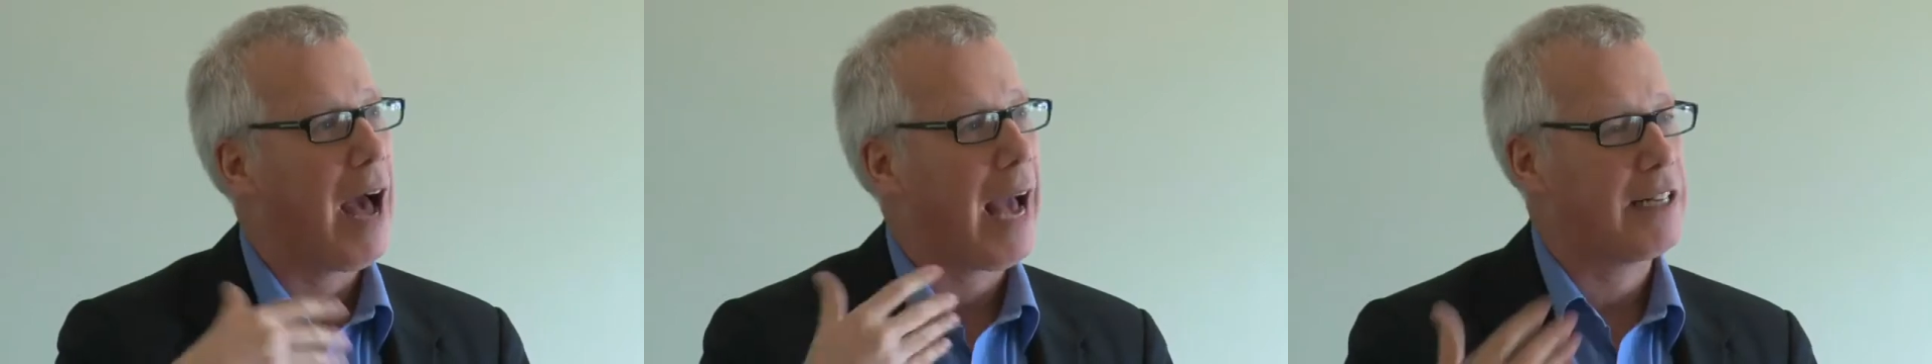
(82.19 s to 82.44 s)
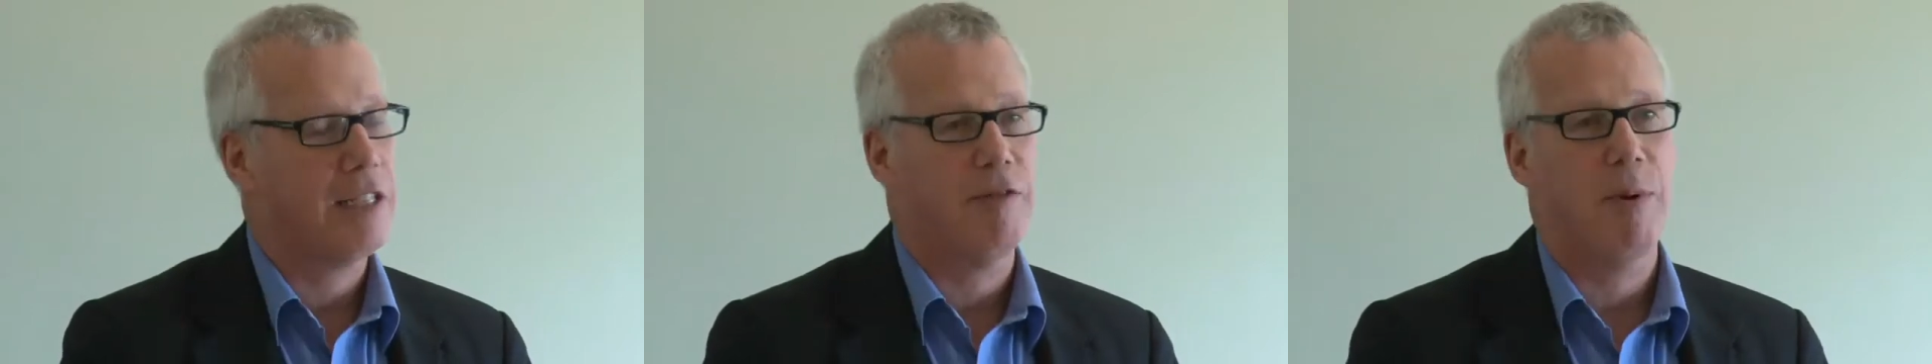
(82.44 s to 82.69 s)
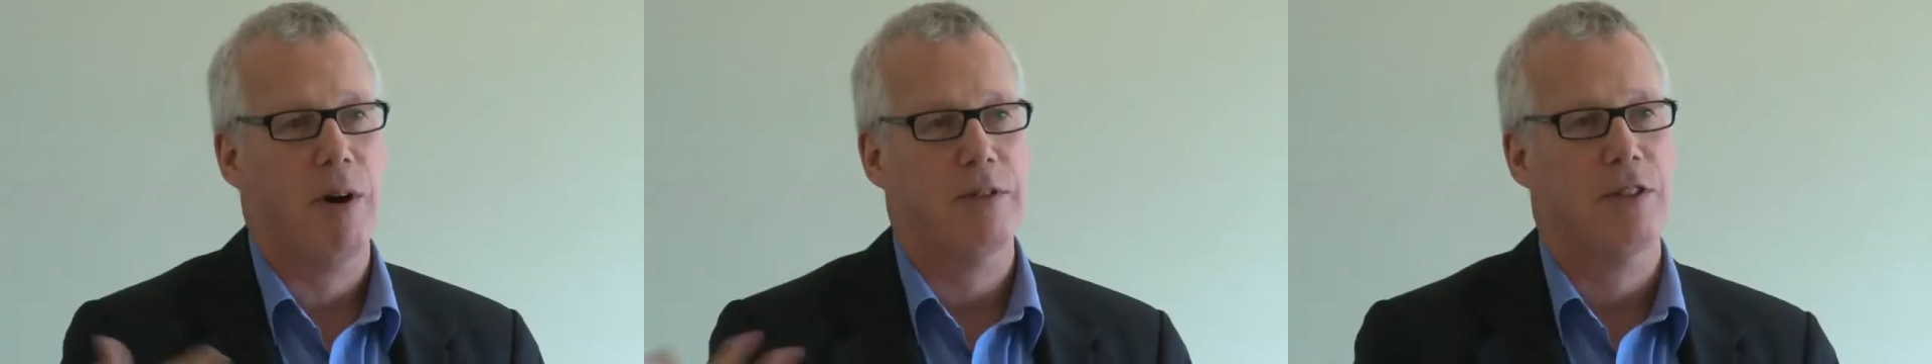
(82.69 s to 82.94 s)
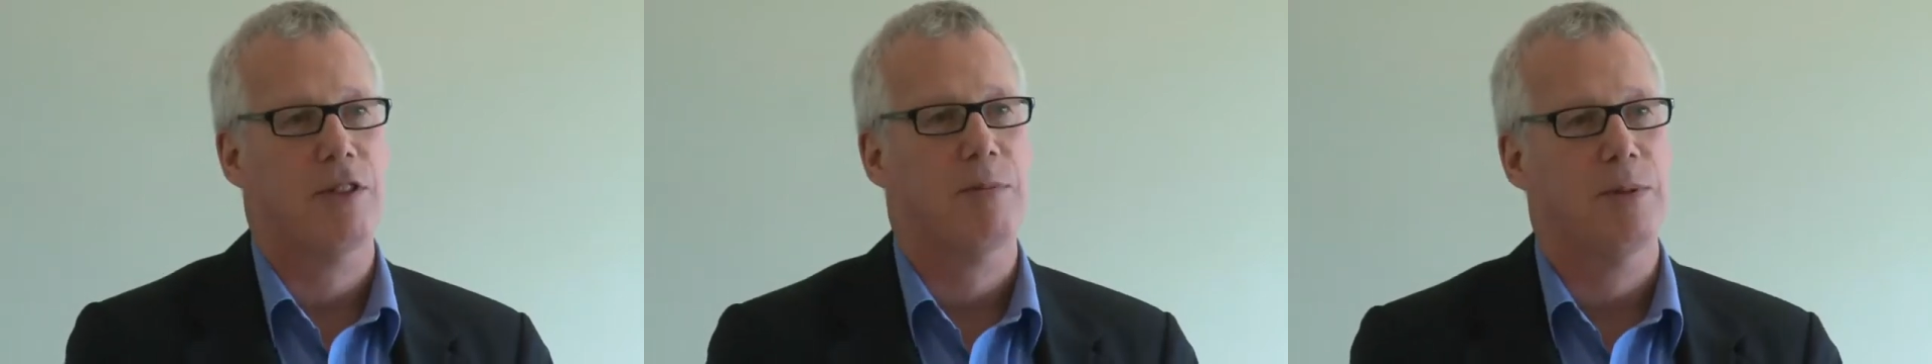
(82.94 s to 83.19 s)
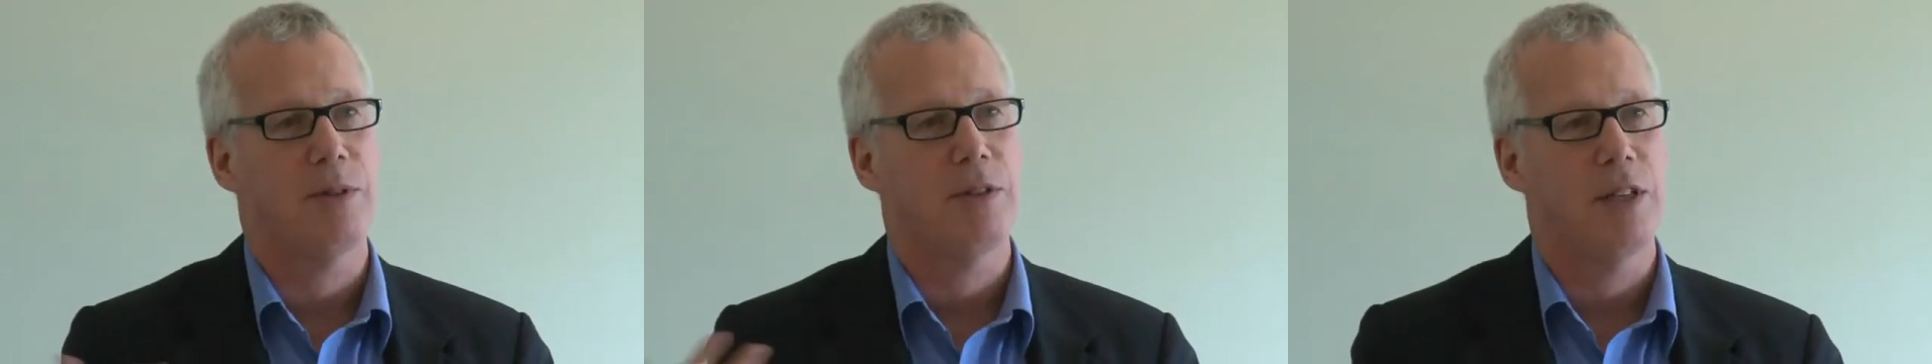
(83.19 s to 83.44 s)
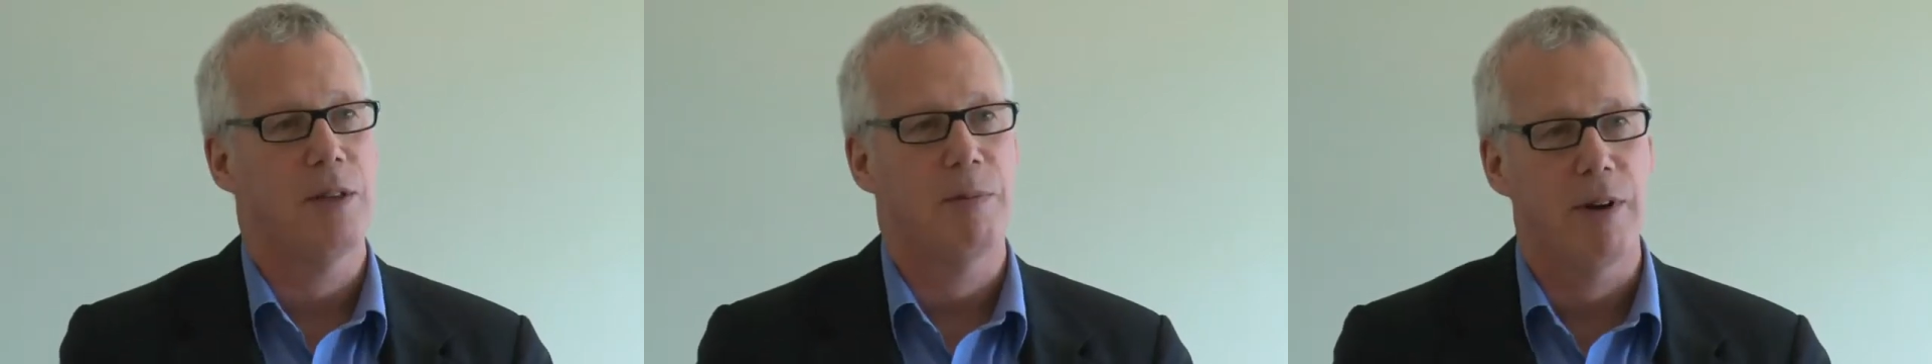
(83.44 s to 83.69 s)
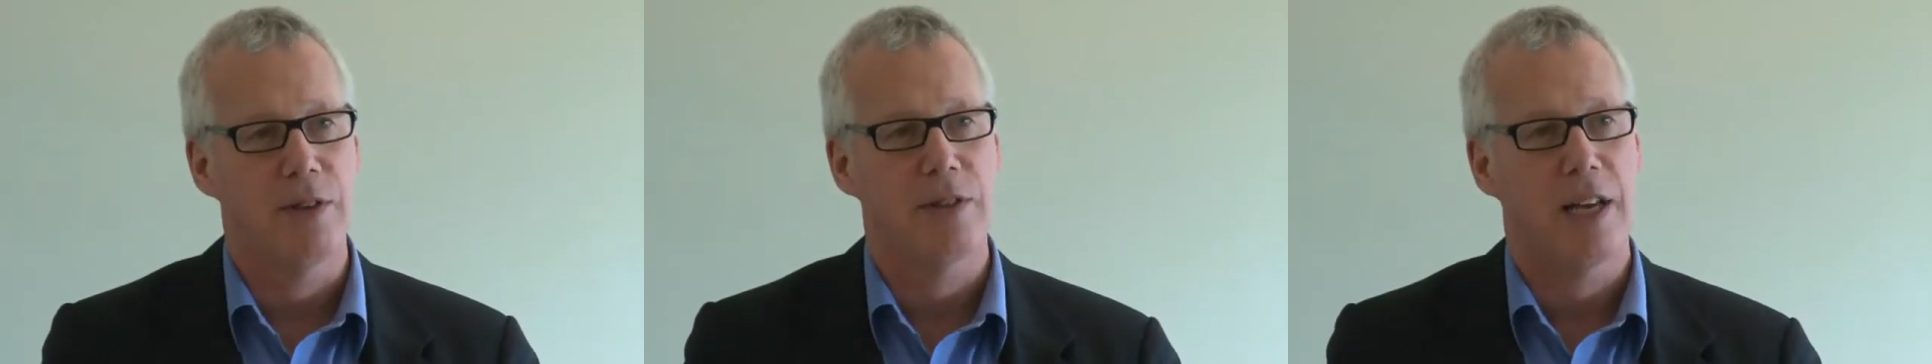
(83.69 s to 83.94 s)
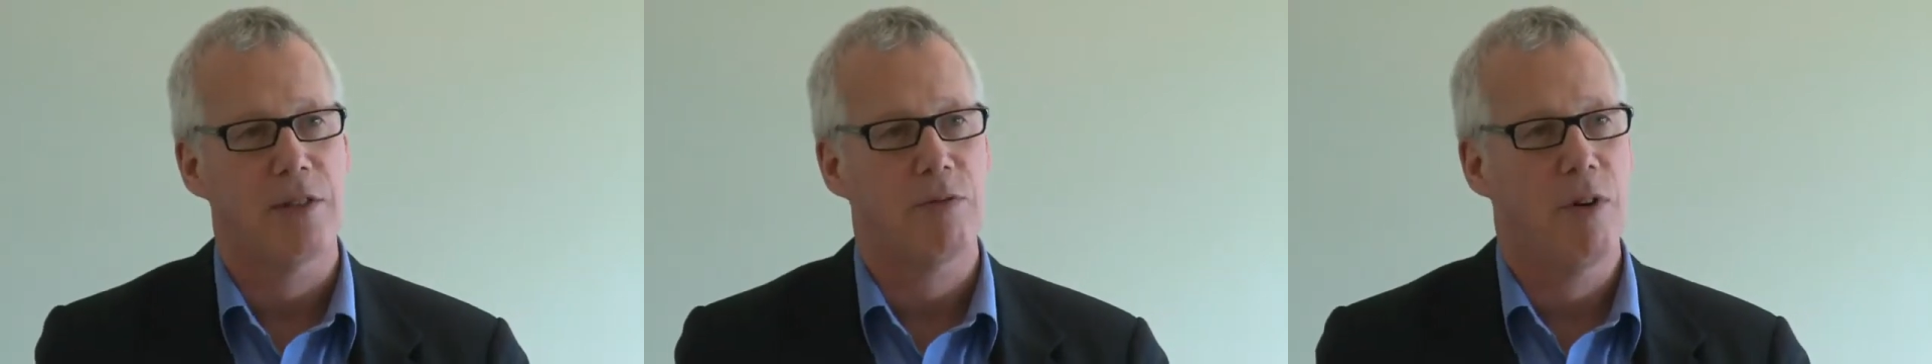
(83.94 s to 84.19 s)
active participants in the
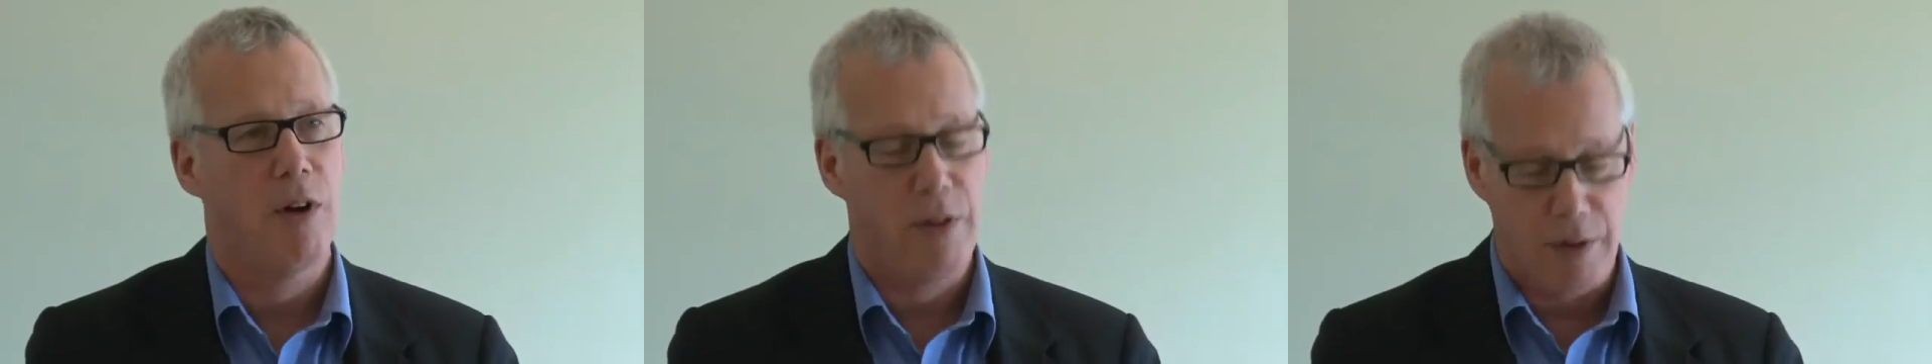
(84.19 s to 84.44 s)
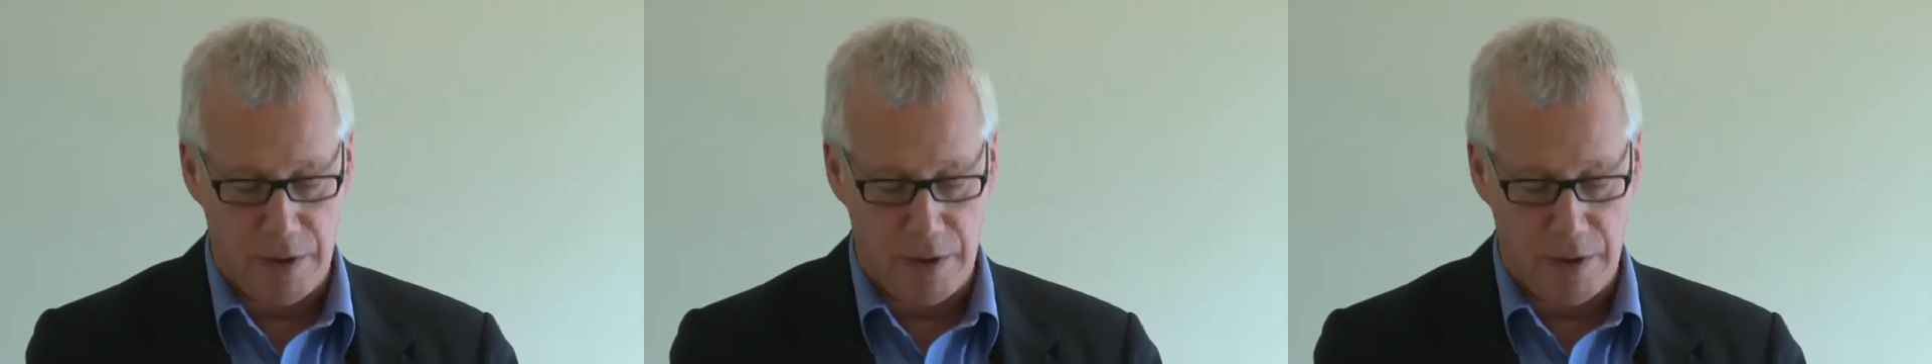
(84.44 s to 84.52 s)
process rather